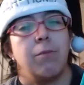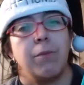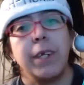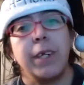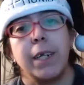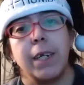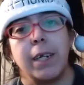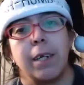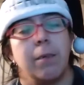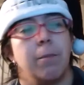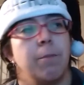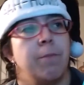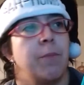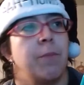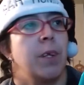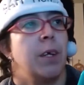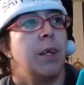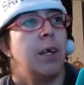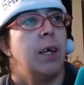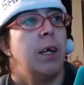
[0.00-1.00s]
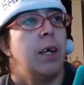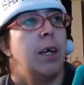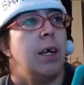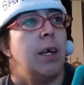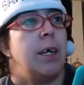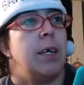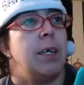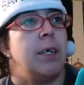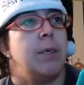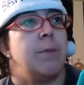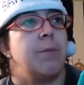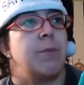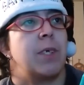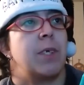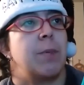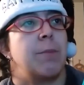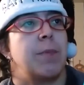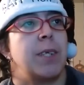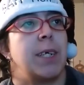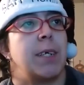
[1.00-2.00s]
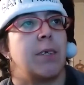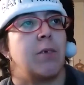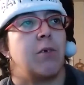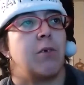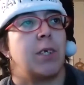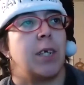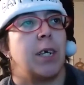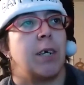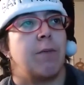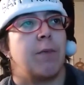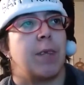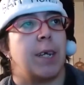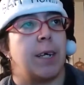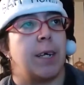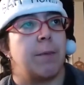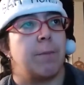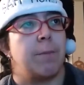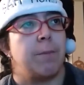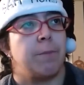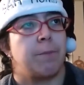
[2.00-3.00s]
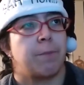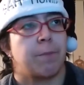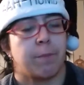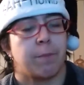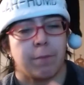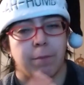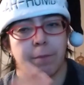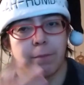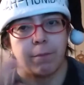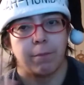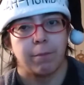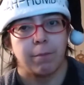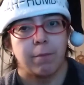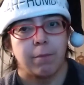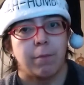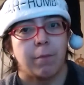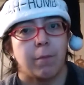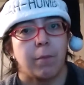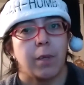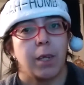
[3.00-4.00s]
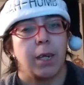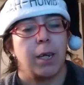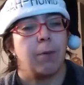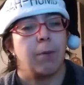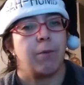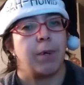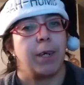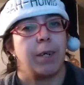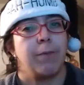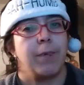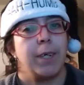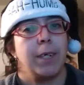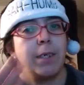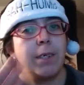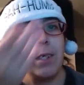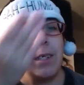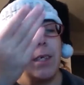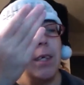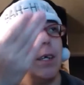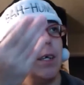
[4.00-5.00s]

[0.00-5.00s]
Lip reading: reading. Some of the other stuff that I've read of his,